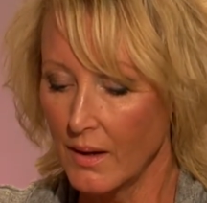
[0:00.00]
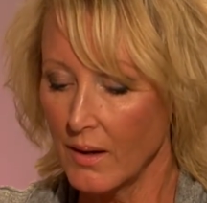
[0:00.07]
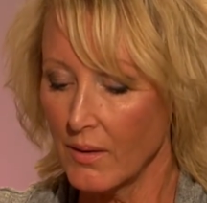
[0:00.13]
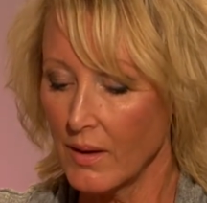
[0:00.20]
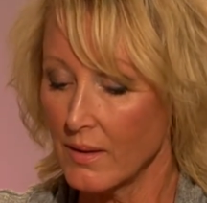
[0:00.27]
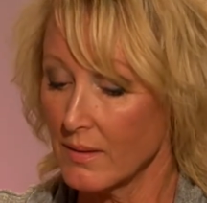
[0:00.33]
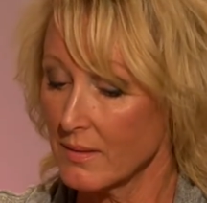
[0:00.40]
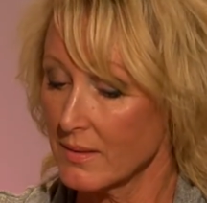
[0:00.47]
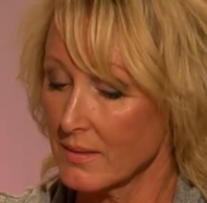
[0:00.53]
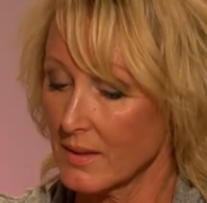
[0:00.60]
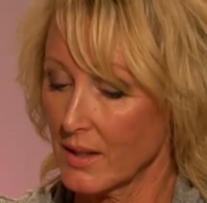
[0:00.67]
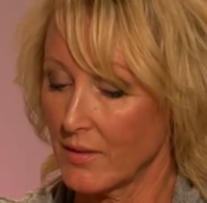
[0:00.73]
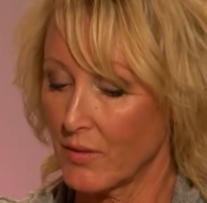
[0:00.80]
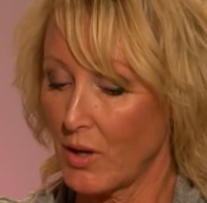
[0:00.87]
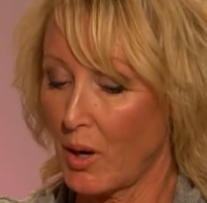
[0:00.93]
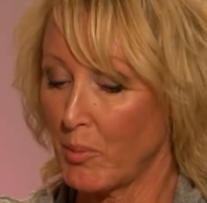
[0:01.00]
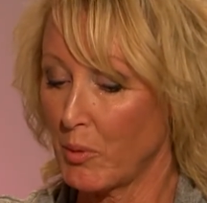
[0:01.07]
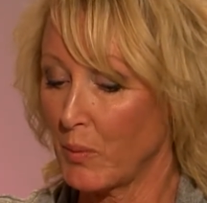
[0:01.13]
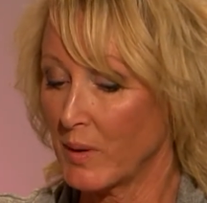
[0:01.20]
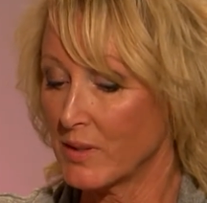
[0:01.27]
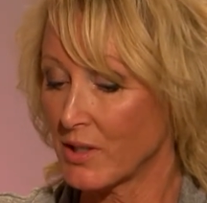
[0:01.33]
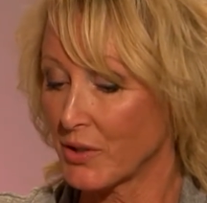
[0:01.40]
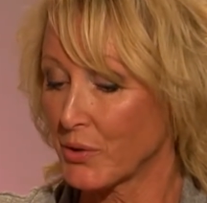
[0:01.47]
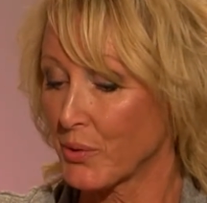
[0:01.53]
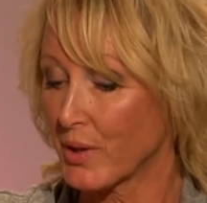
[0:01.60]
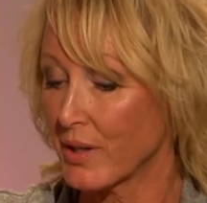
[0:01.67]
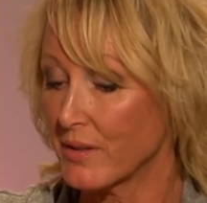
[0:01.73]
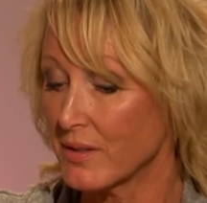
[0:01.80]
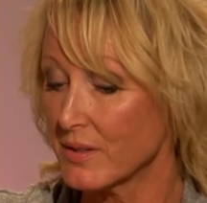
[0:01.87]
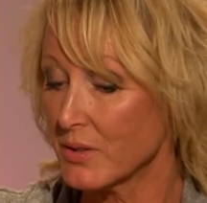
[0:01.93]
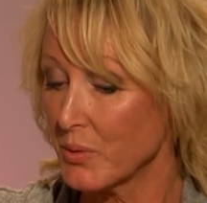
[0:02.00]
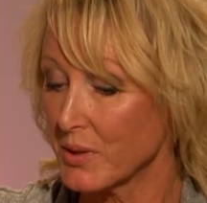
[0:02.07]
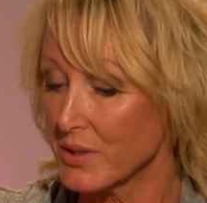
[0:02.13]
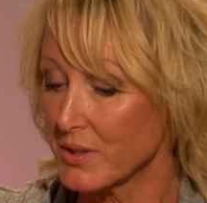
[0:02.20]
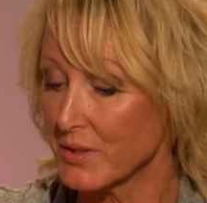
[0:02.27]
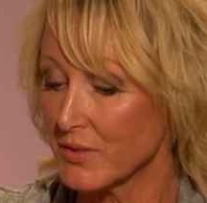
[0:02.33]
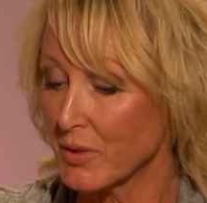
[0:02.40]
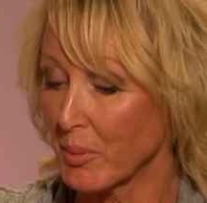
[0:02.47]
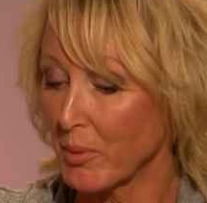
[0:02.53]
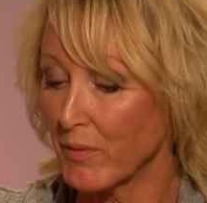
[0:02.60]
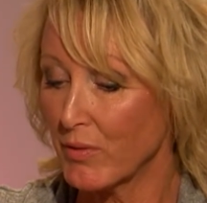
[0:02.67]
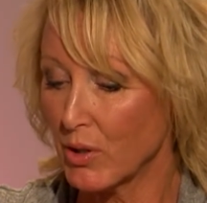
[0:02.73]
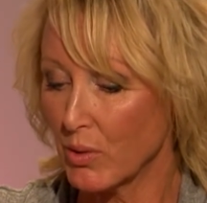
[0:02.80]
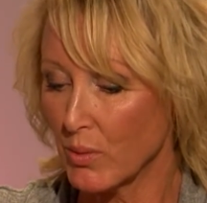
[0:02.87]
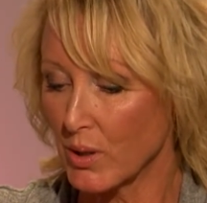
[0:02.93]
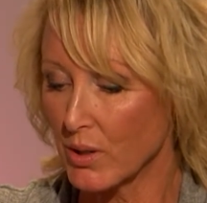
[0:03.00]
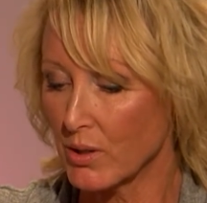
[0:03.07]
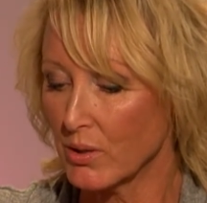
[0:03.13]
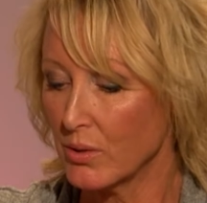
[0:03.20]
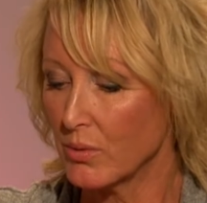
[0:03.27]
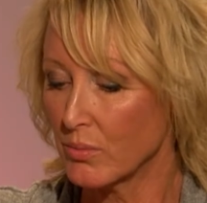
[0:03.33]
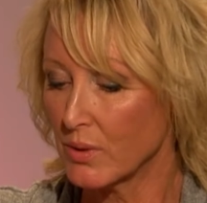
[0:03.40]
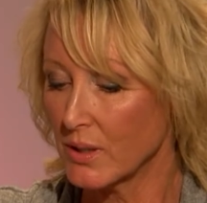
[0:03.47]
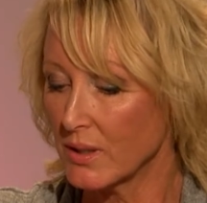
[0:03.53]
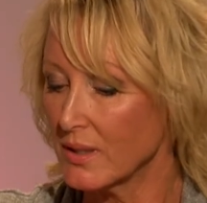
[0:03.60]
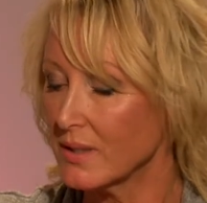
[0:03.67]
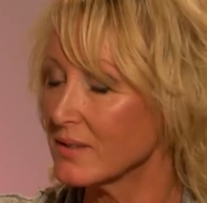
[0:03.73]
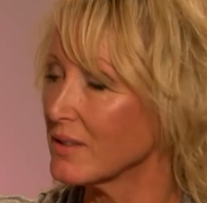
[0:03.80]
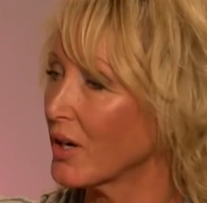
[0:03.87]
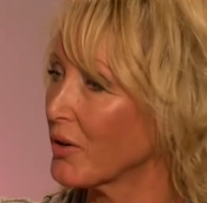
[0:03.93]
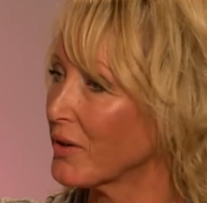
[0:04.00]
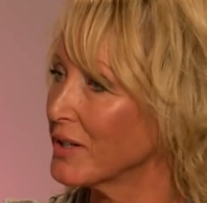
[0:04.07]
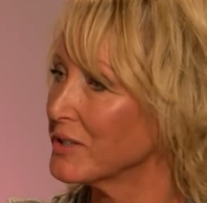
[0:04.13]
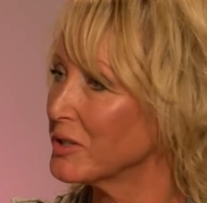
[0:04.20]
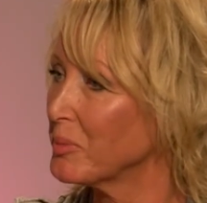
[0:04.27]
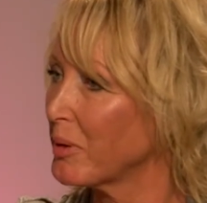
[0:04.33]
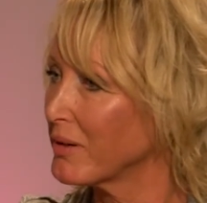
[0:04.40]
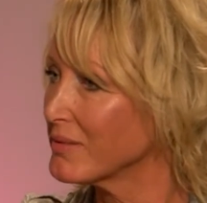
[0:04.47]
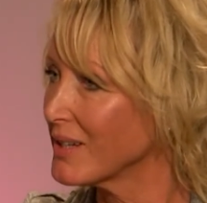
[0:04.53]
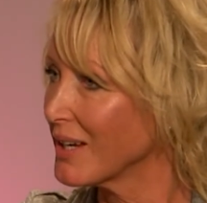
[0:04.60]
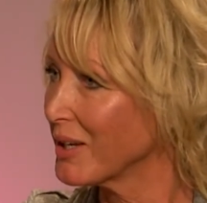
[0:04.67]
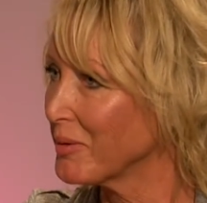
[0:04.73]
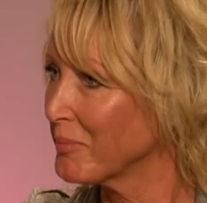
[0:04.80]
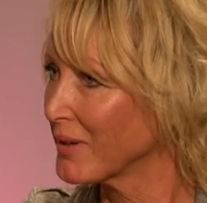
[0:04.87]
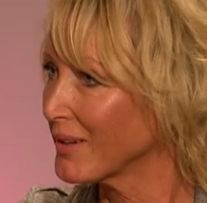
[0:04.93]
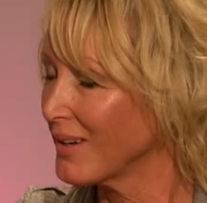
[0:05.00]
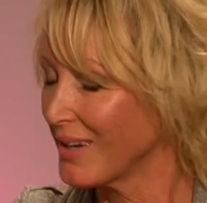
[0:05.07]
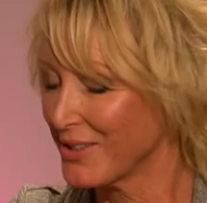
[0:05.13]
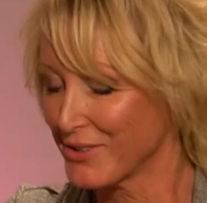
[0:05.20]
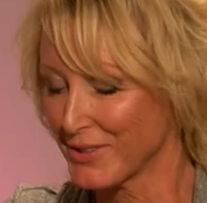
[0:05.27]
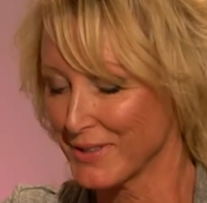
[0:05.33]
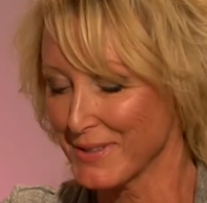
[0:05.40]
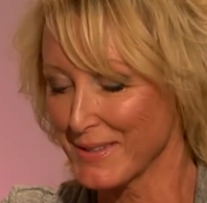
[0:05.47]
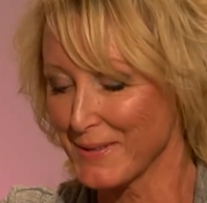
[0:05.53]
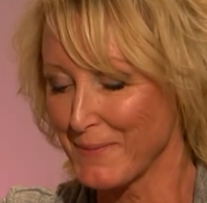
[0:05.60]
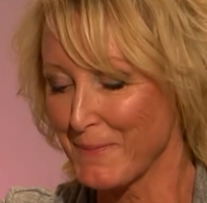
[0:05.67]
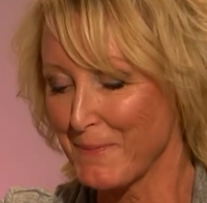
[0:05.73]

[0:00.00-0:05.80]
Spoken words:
Okay, this is kind of a common one, Dr. Rory. This question is from a viewer who really is not crazy about taking medications.